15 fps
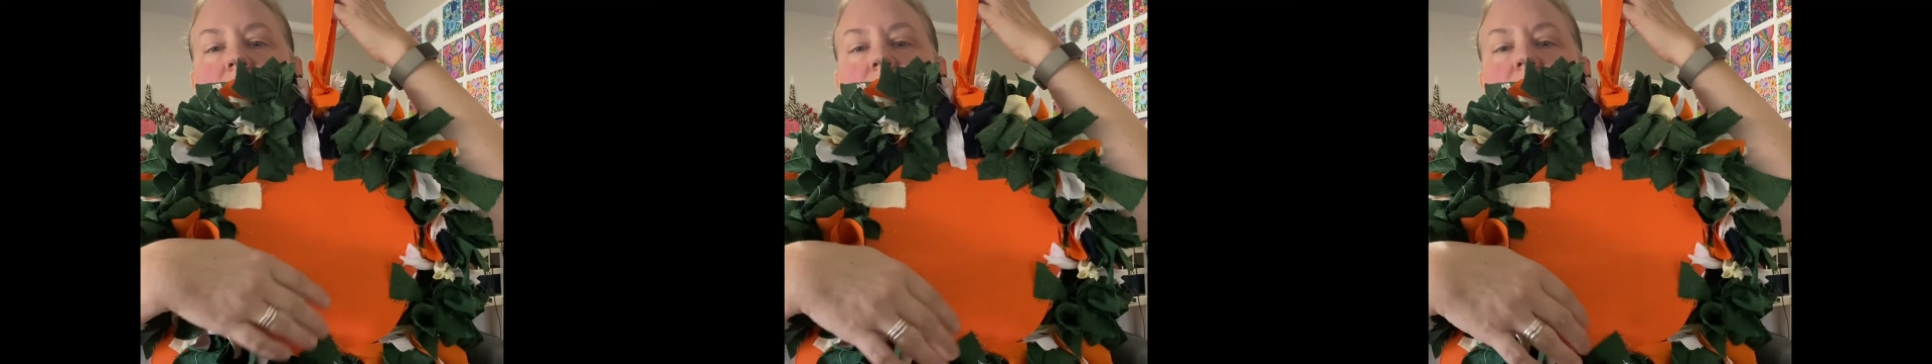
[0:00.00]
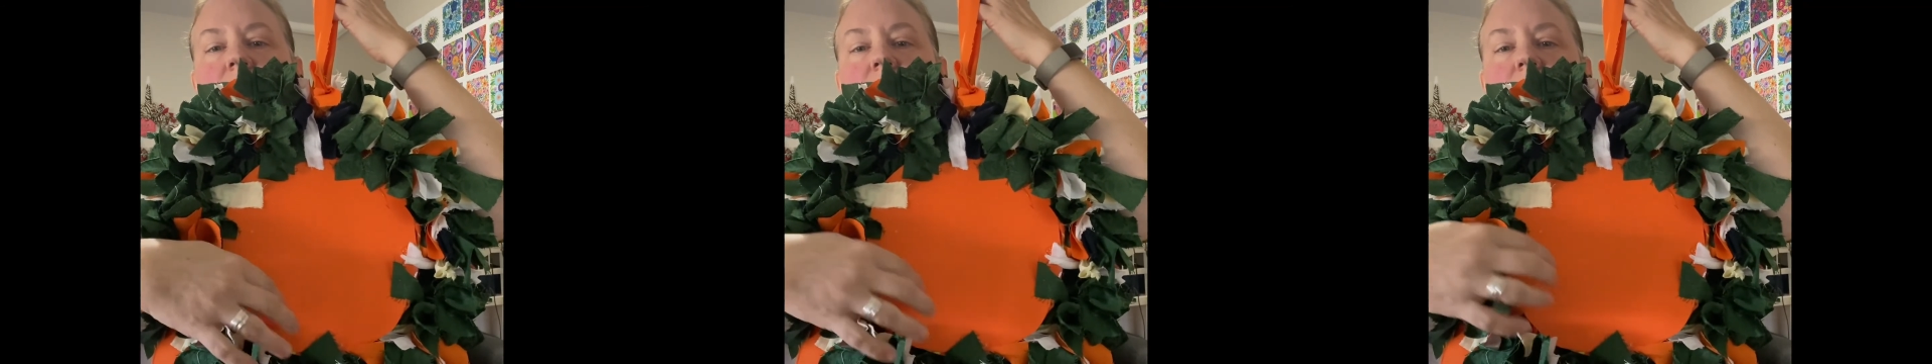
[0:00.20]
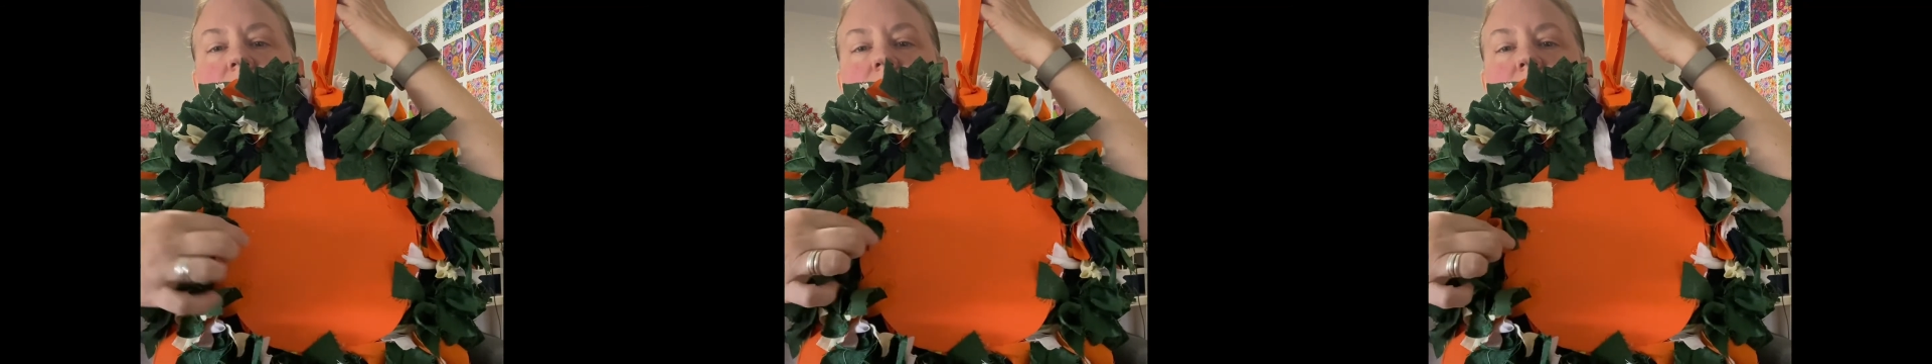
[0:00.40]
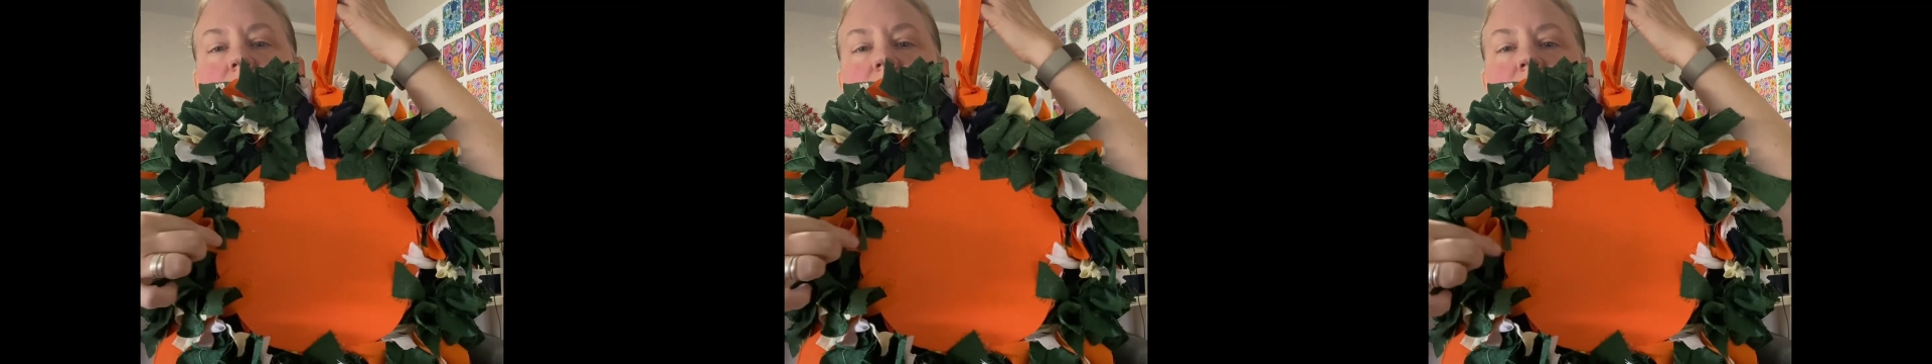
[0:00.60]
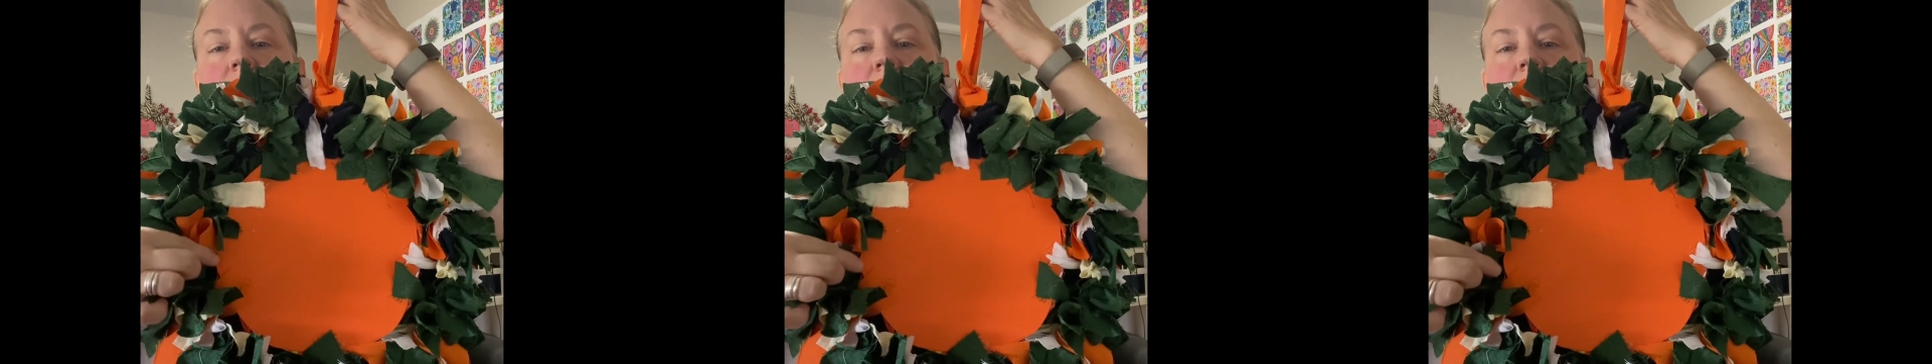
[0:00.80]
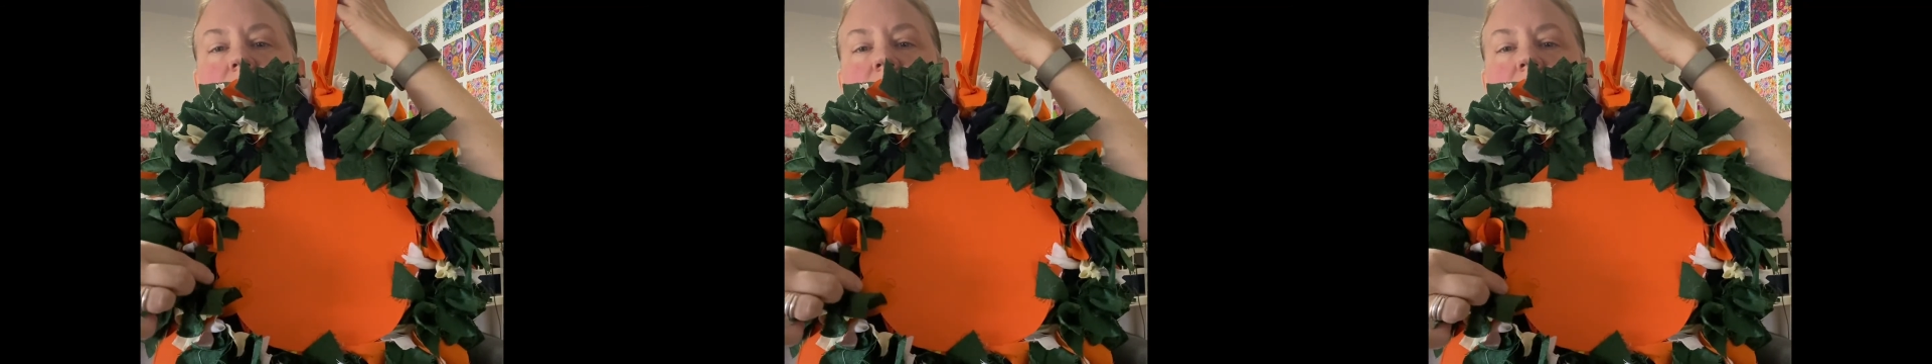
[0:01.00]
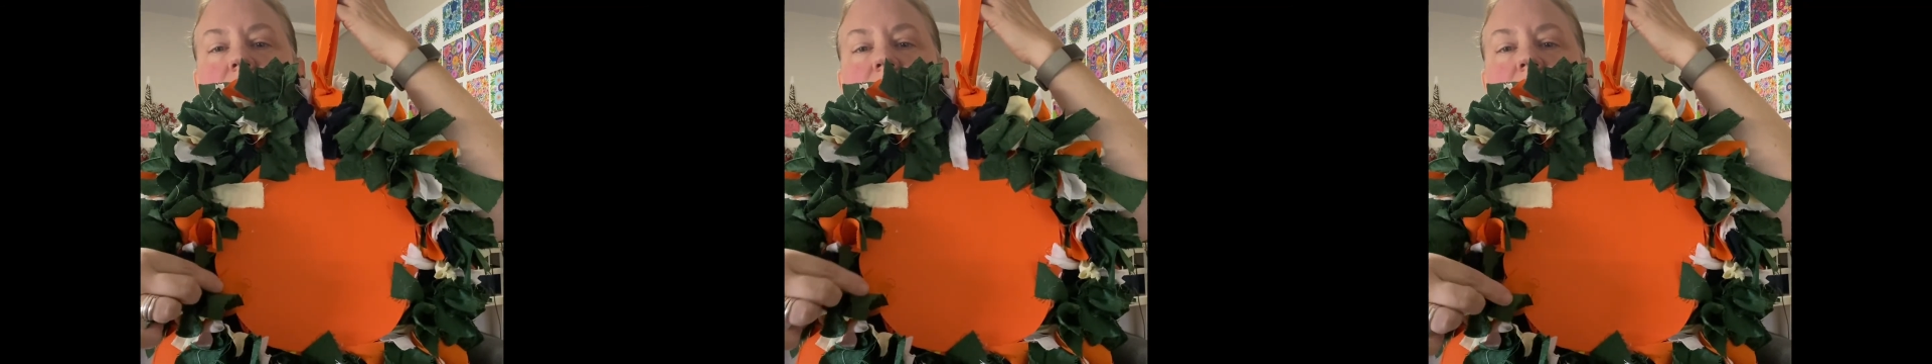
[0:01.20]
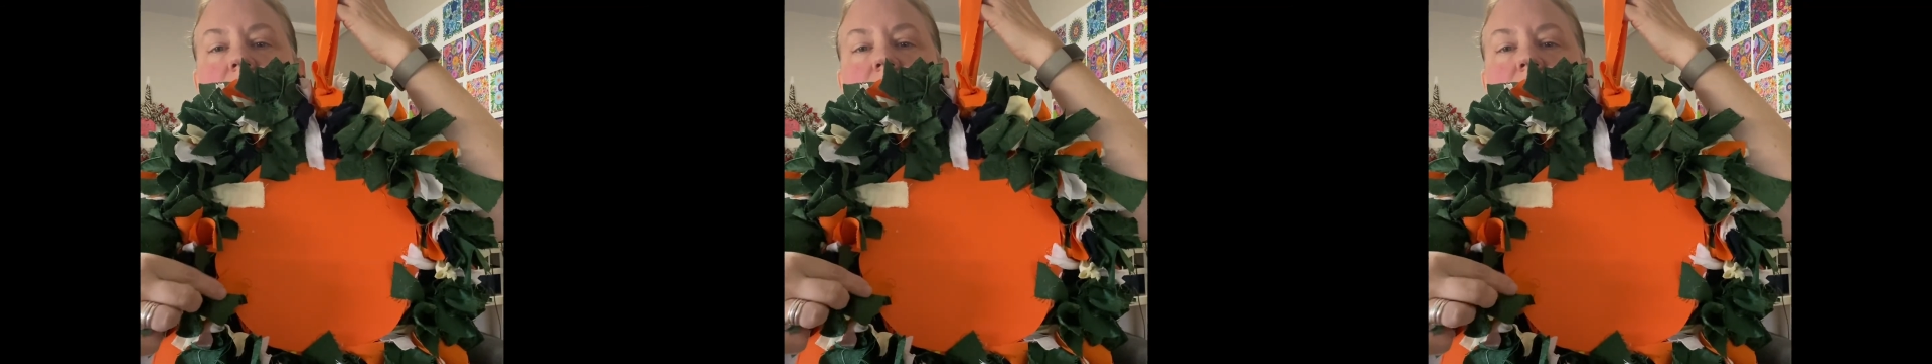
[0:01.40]
that onto the back
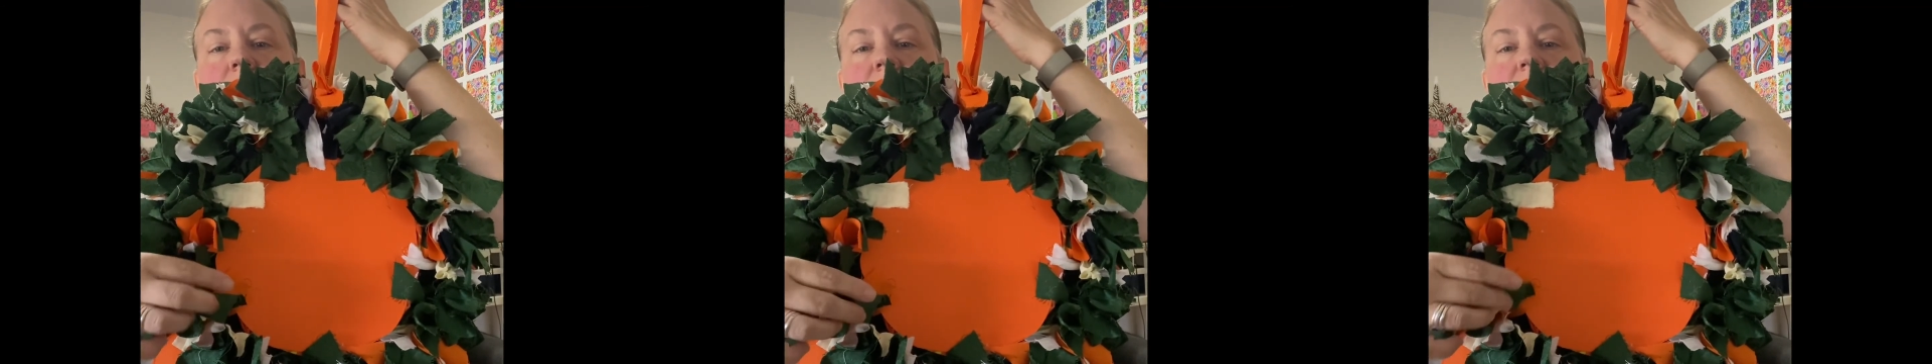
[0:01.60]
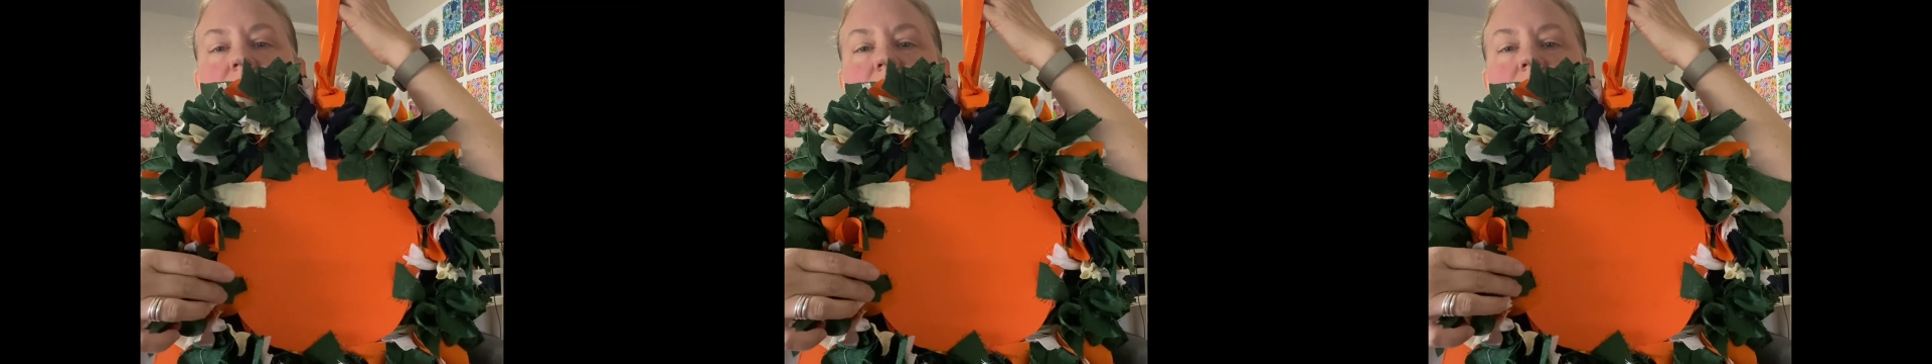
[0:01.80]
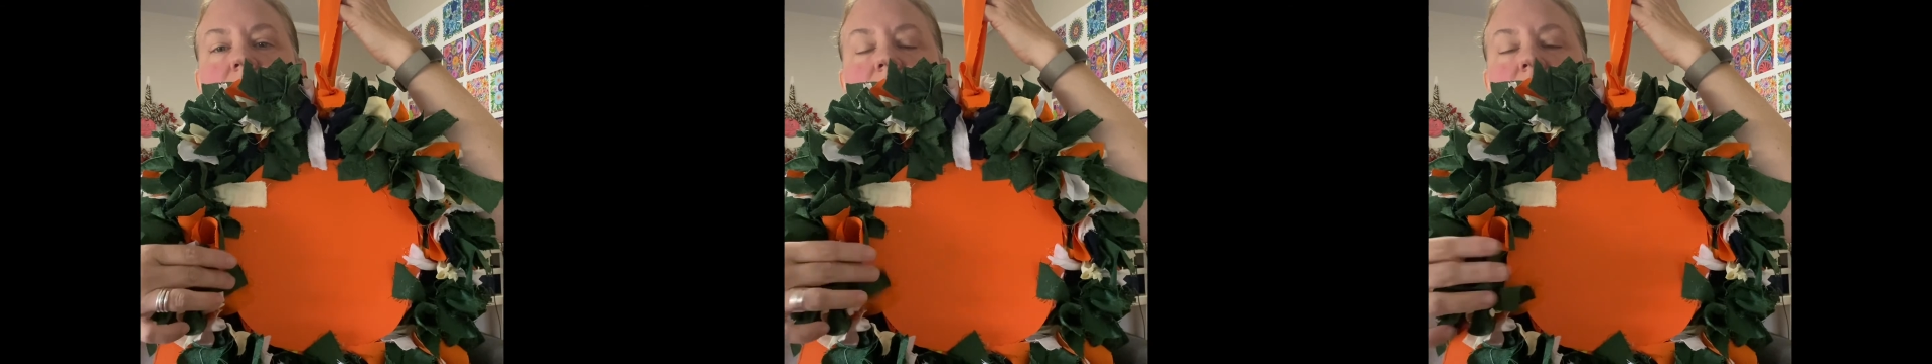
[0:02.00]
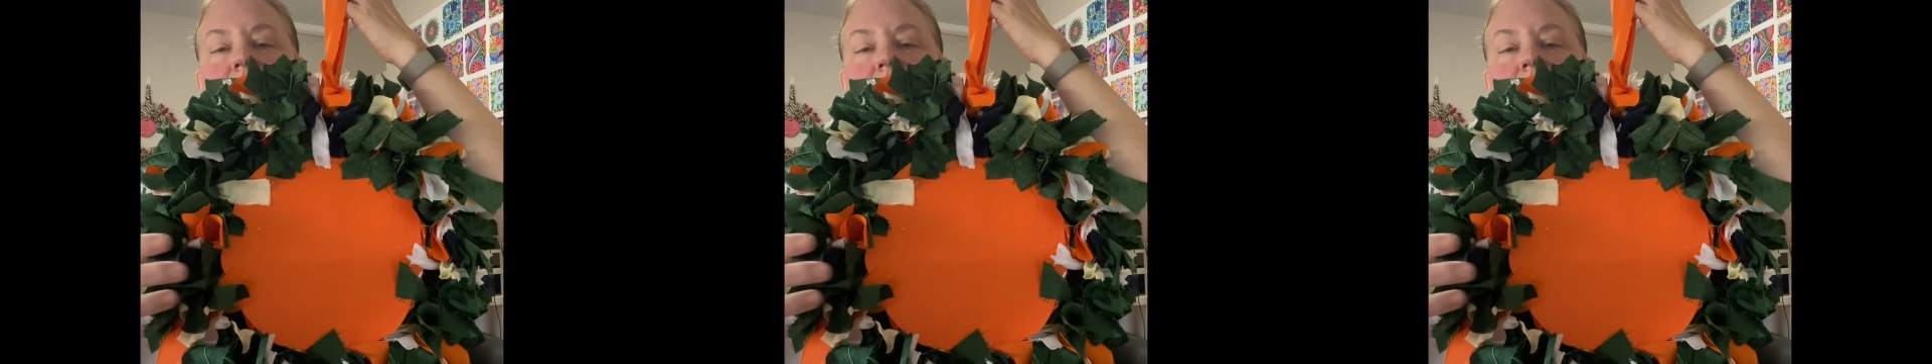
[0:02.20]
of the cardstock.